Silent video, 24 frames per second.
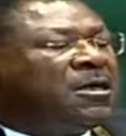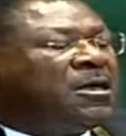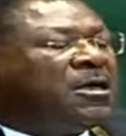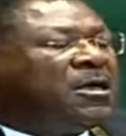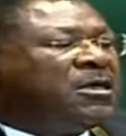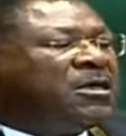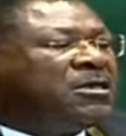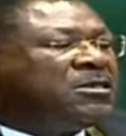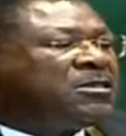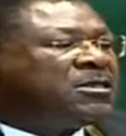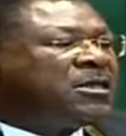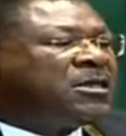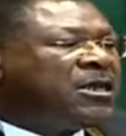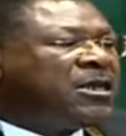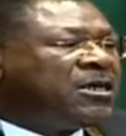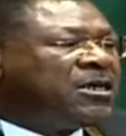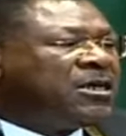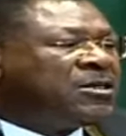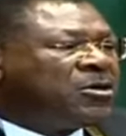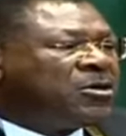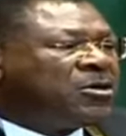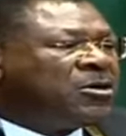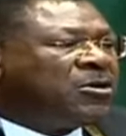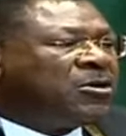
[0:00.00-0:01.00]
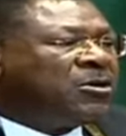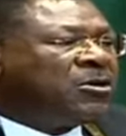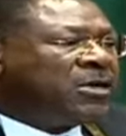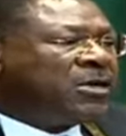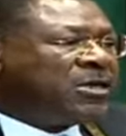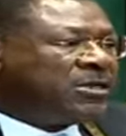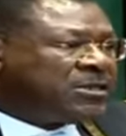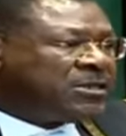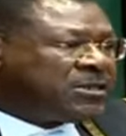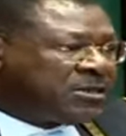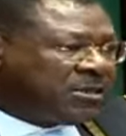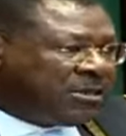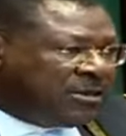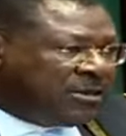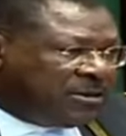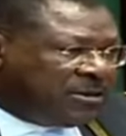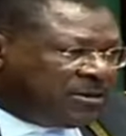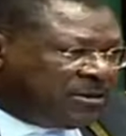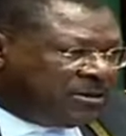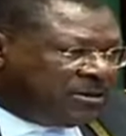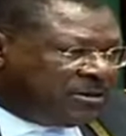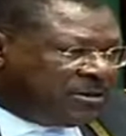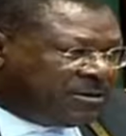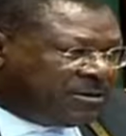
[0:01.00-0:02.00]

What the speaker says: intellectual honesty